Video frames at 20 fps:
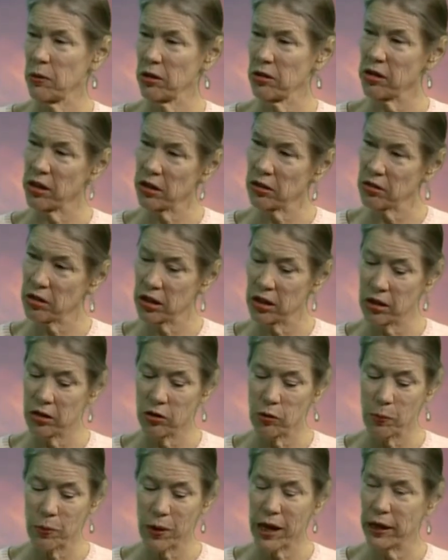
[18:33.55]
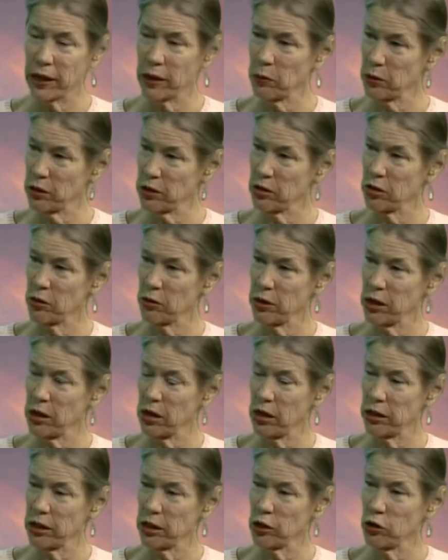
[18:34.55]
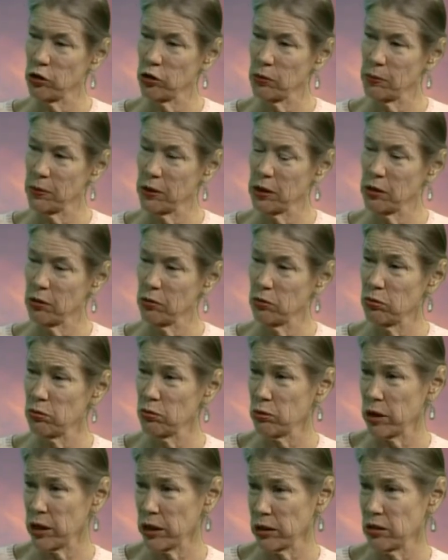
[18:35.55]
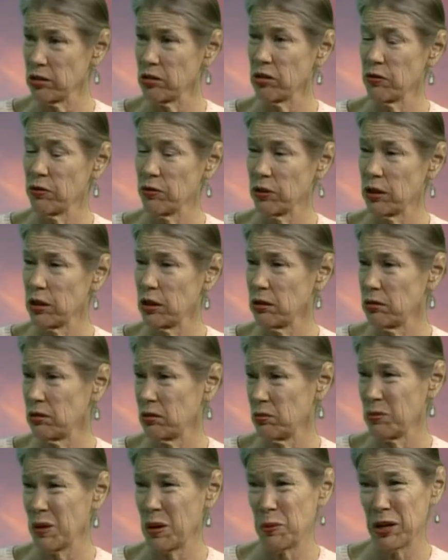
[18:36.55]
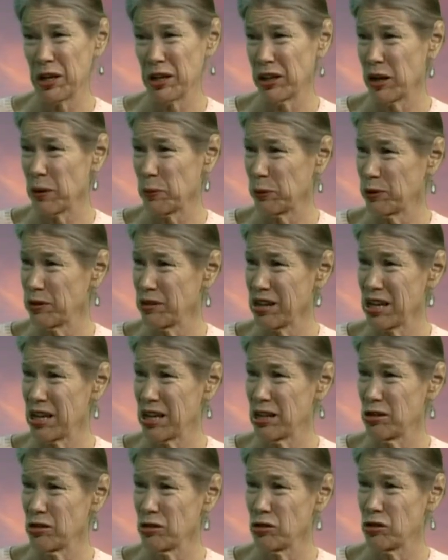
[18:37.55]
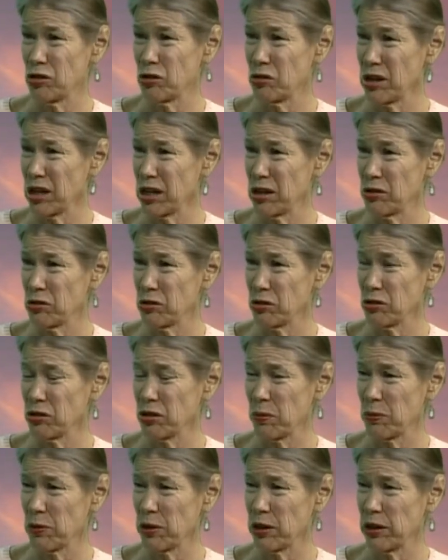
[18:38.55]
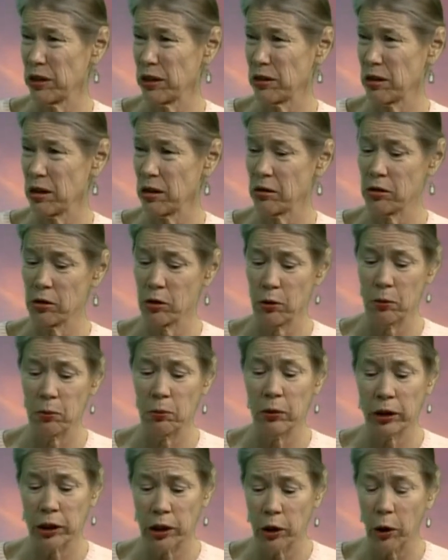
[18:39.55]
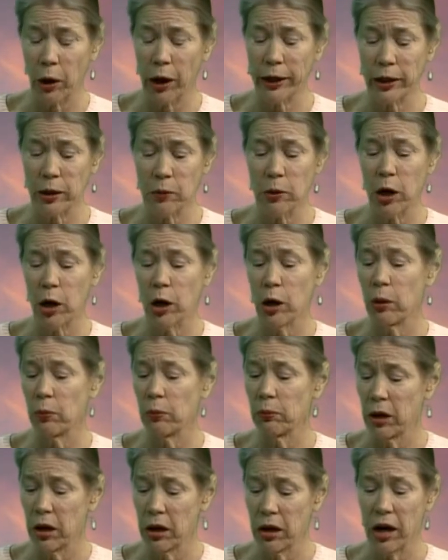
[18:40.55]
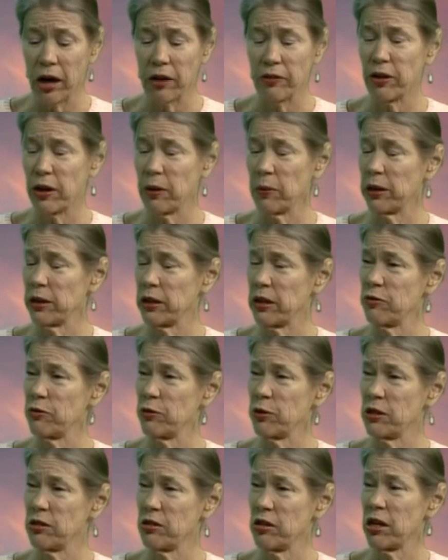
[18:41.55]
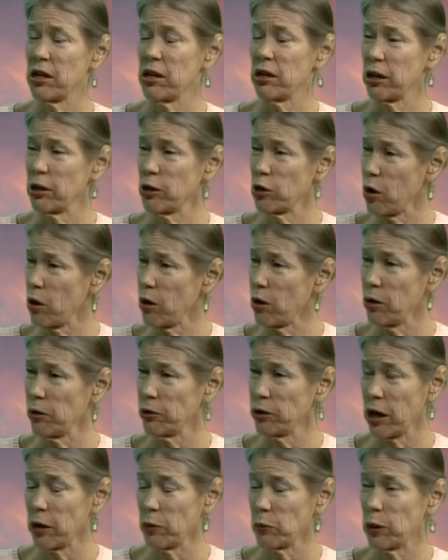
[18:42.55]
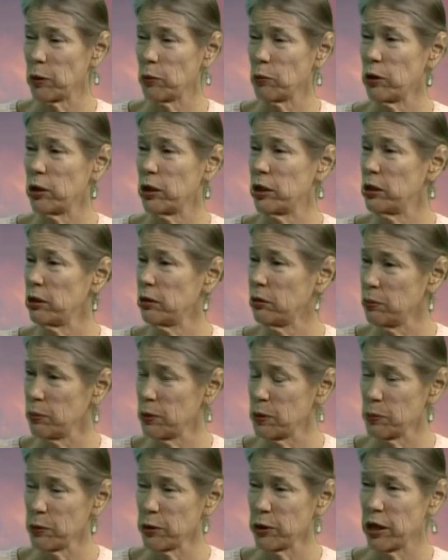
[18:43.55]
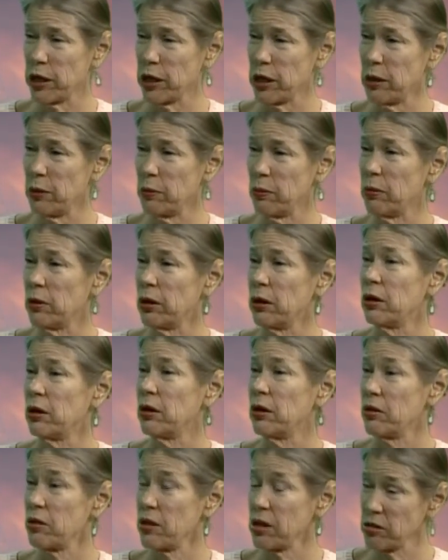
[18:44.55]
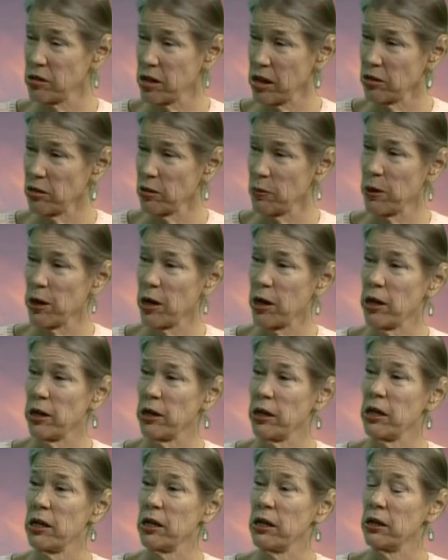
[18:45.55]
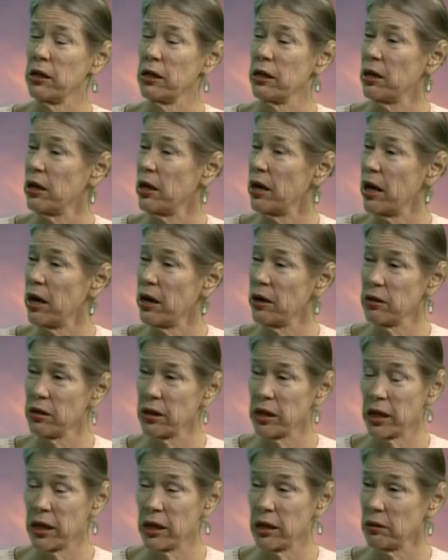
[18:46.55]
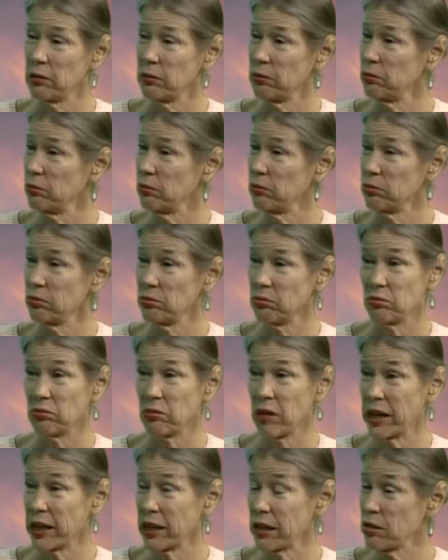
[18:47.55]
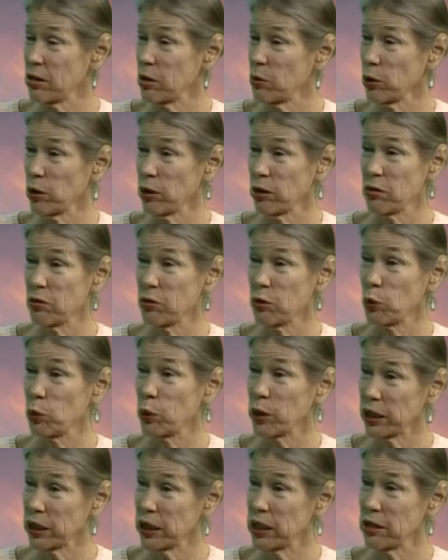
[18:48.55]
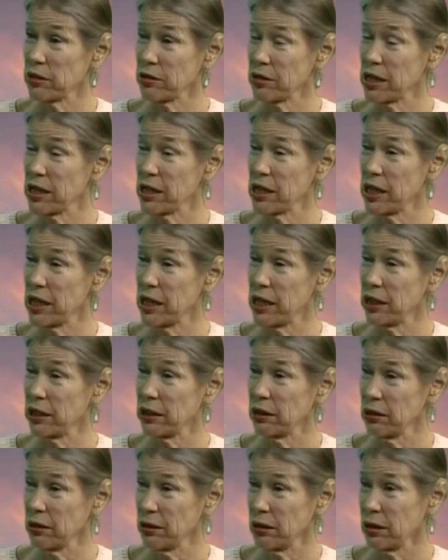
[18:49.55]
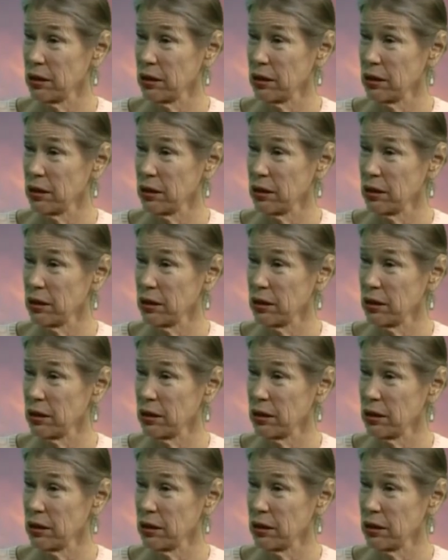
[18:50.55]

It sounds like, depending on what's going on, it could be relatively, maybe a couple days, 2 days or something like that. I come home, I find my loved one dead, I call 911, people come, they take the body, and then I guess they work as quickly as they can.